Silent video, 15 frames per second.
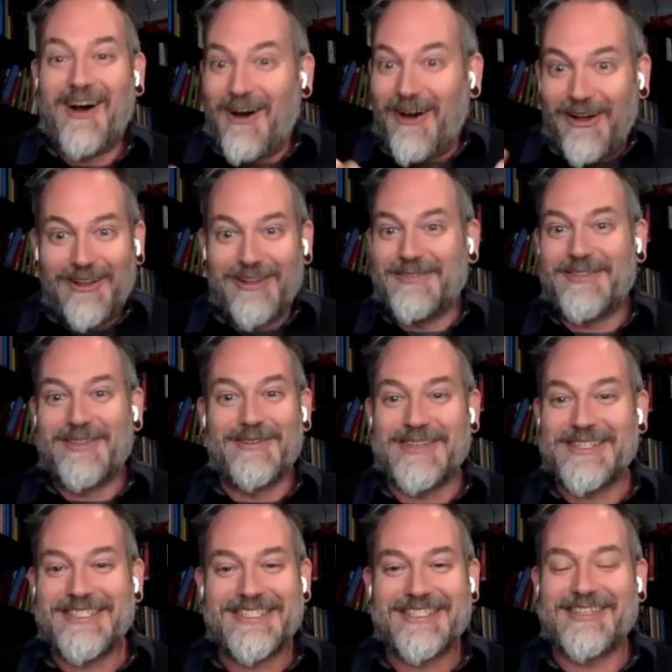all of the
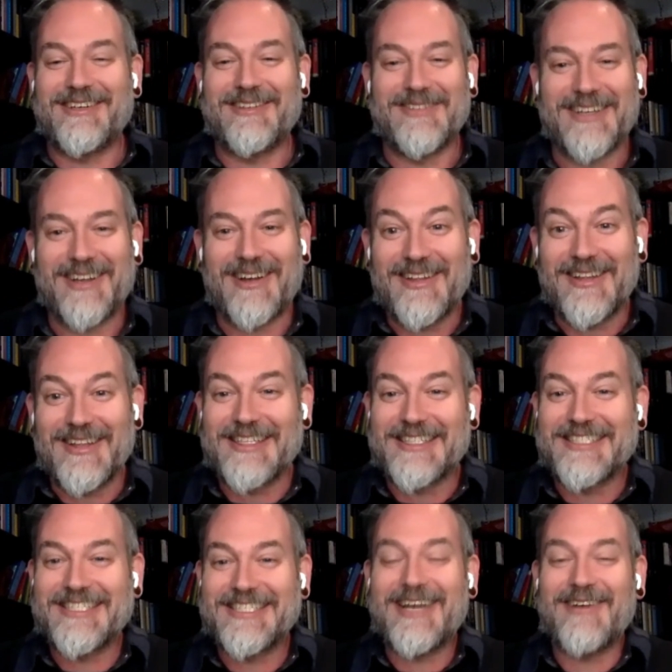wisdom and all of
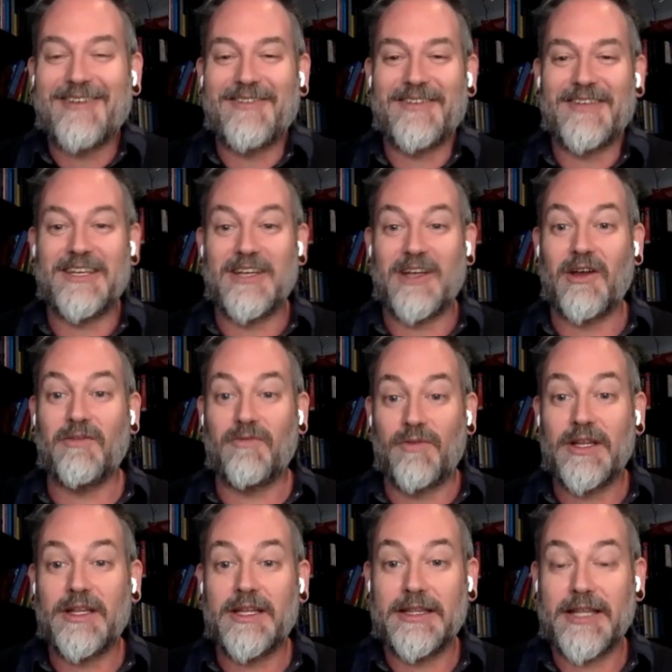this stuff, you know, it
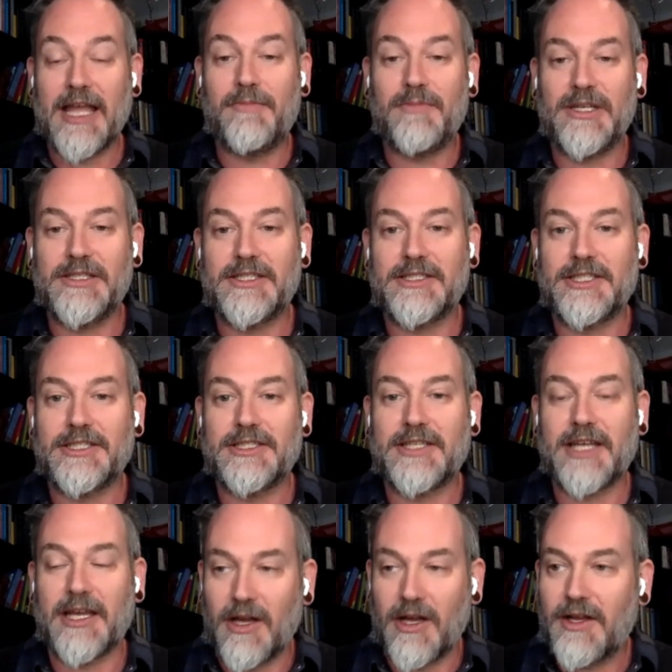really led me to just
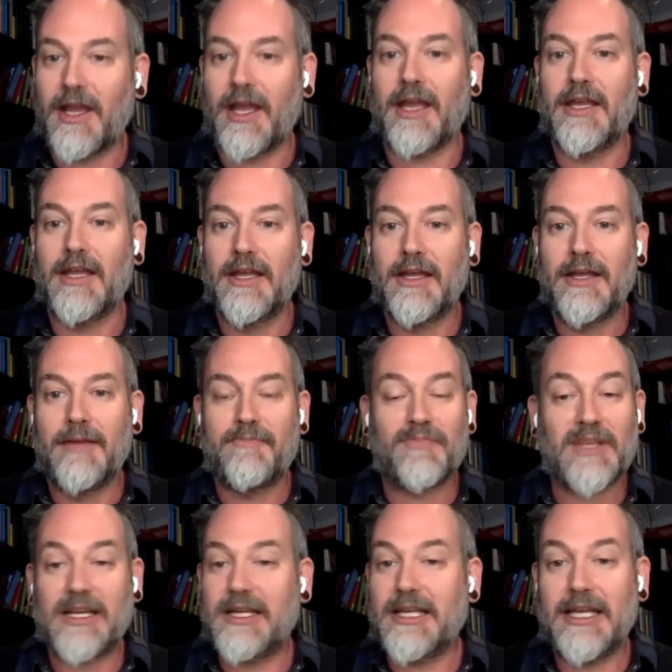say, okay,
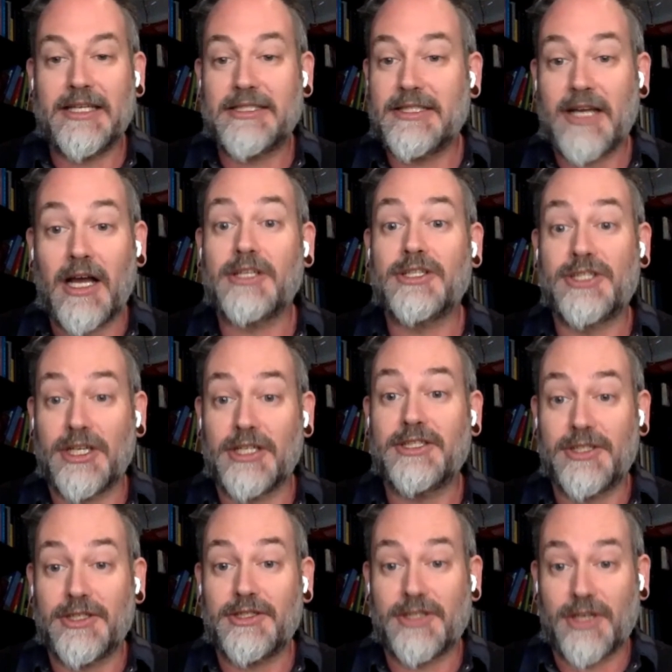it's not
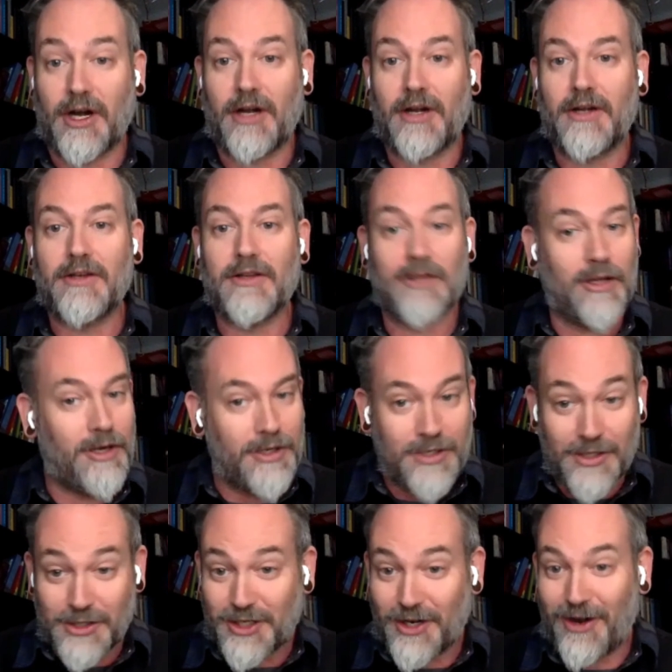just your chart. Learn
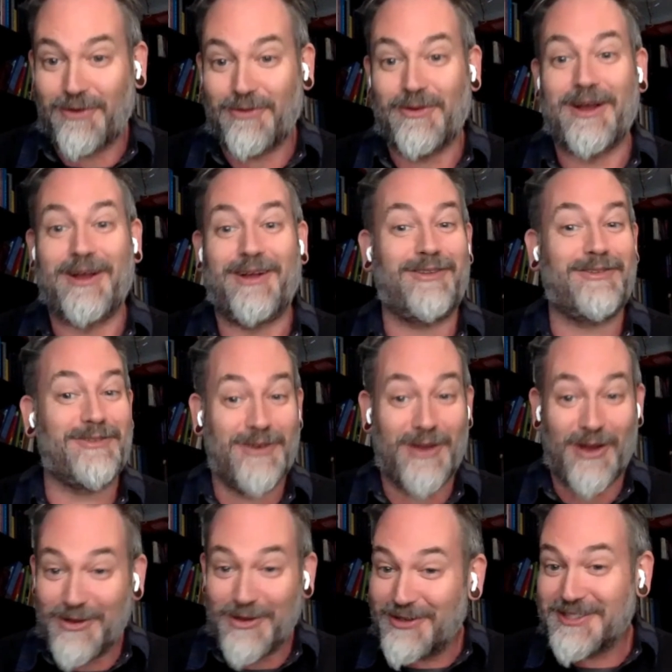your chart well,
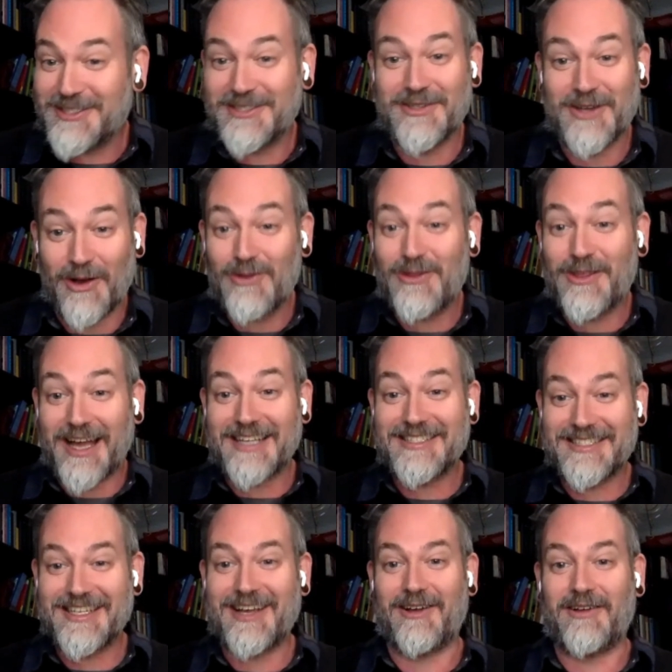know
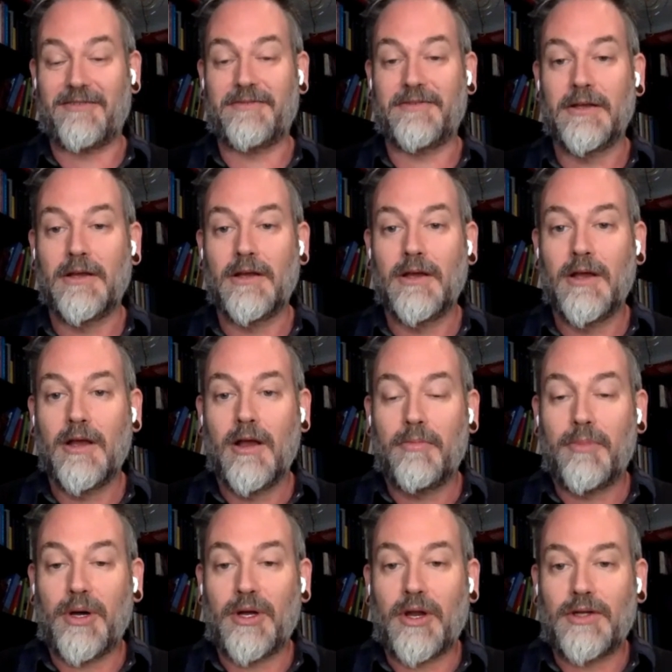thyself,
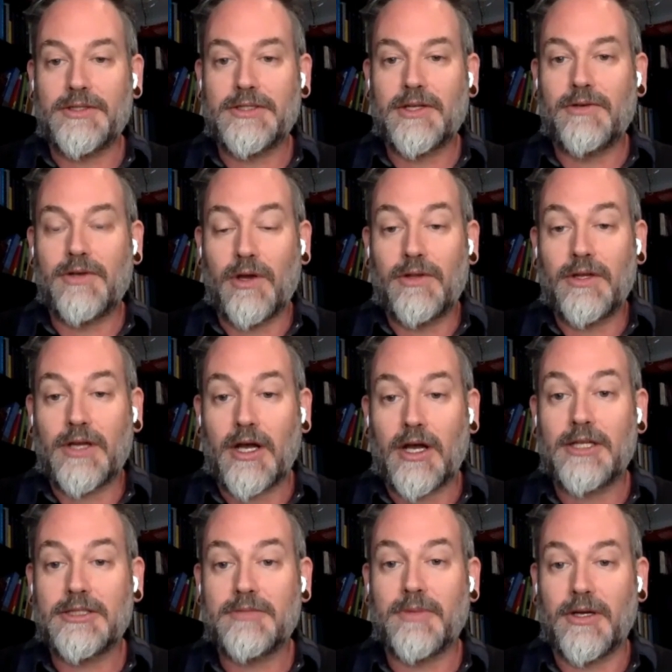but also know the
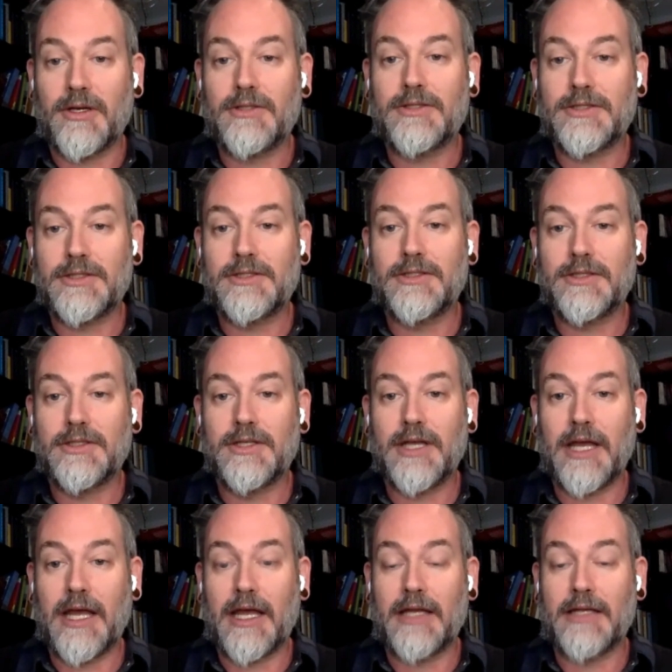cosmos
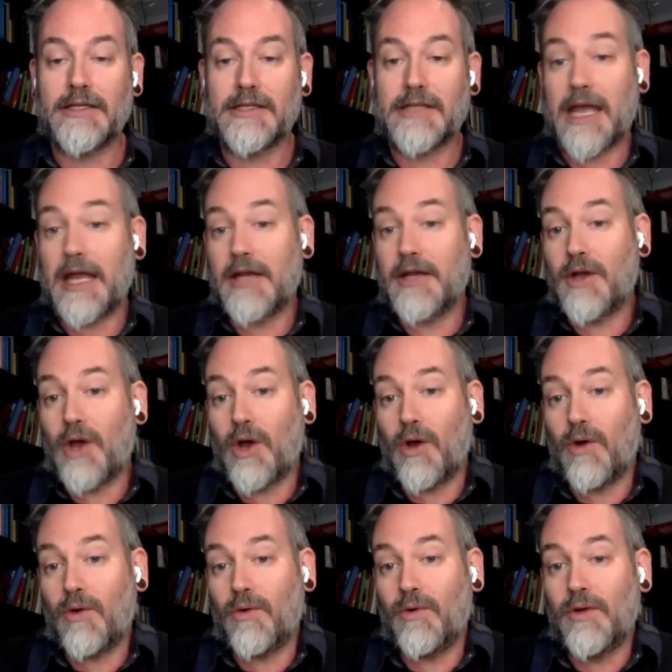and
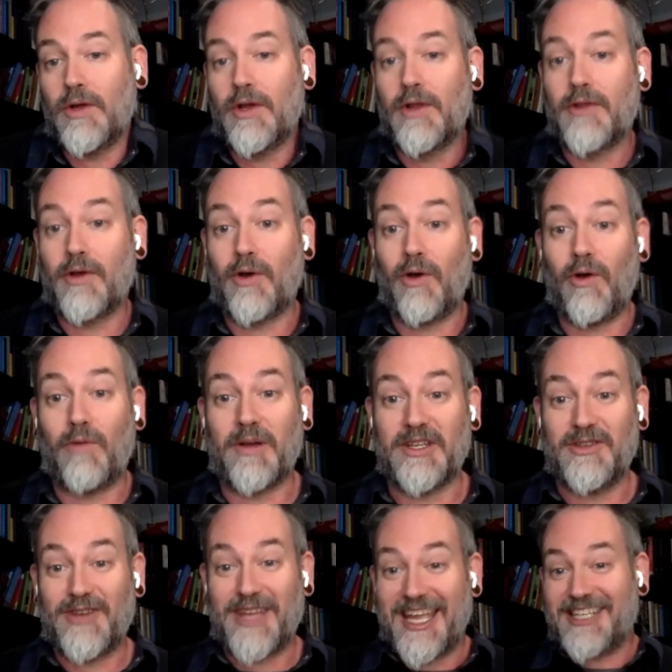know the whole.
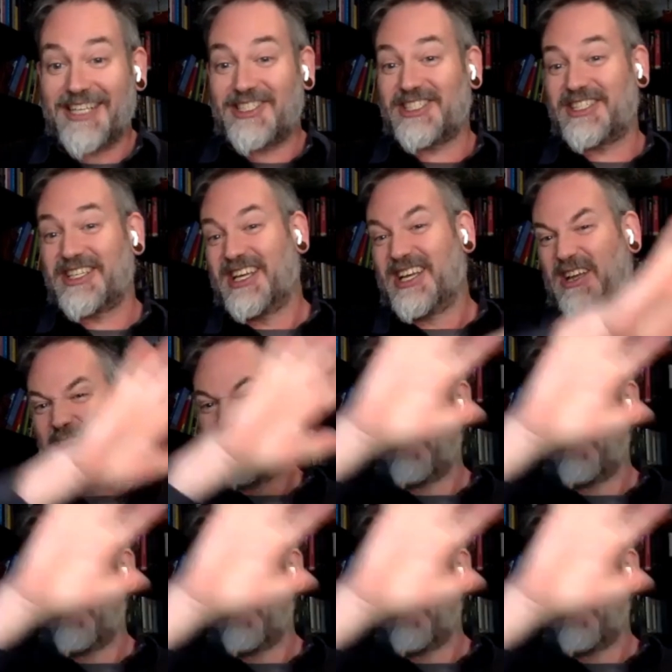But you can't just